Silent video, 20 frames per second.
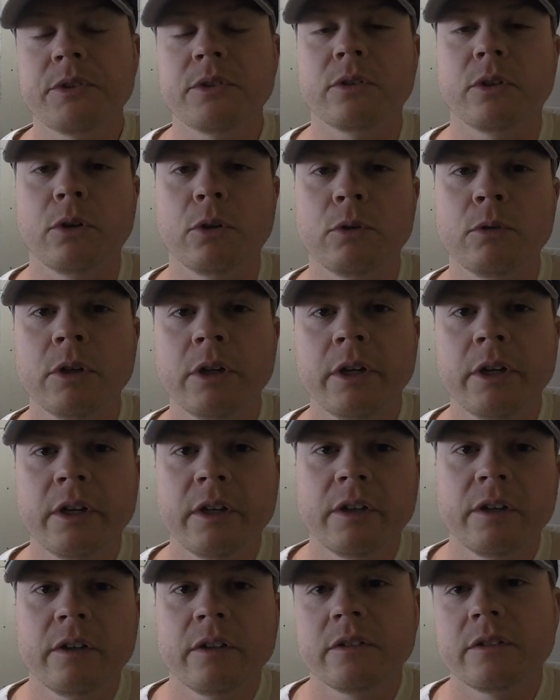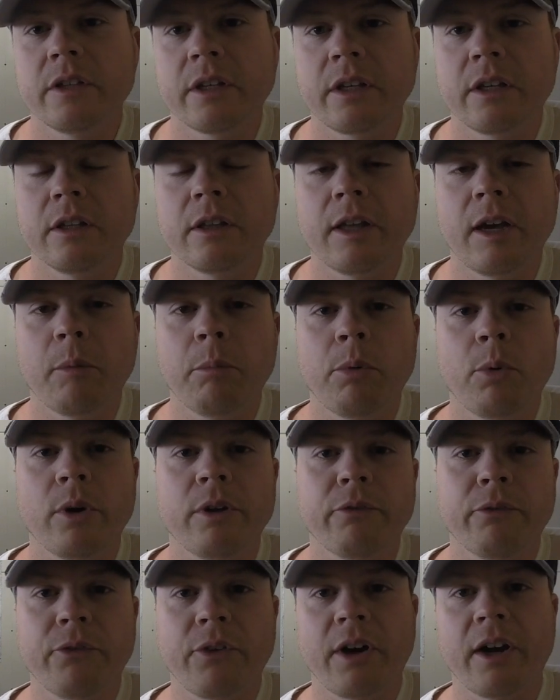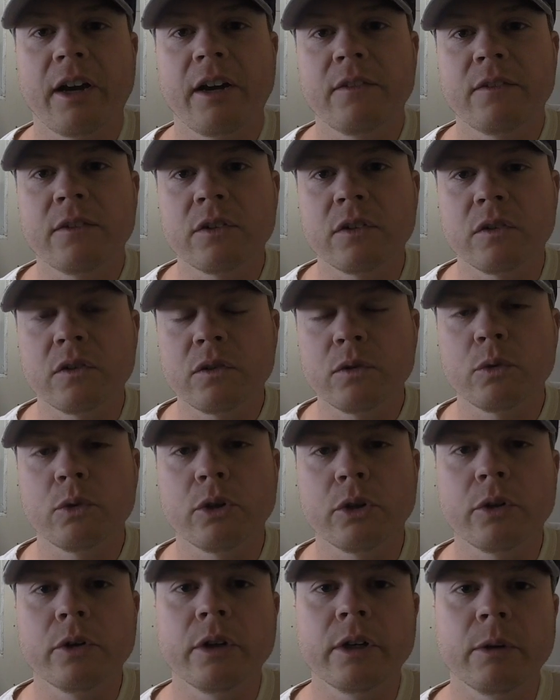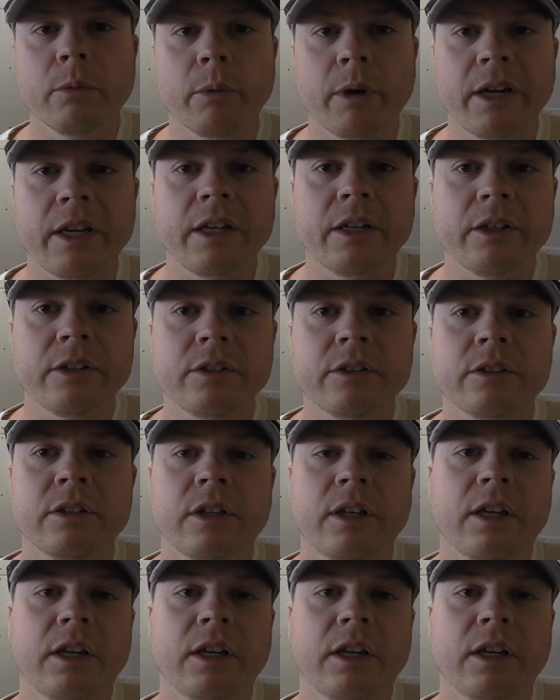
So stick in that zero point five to two degree range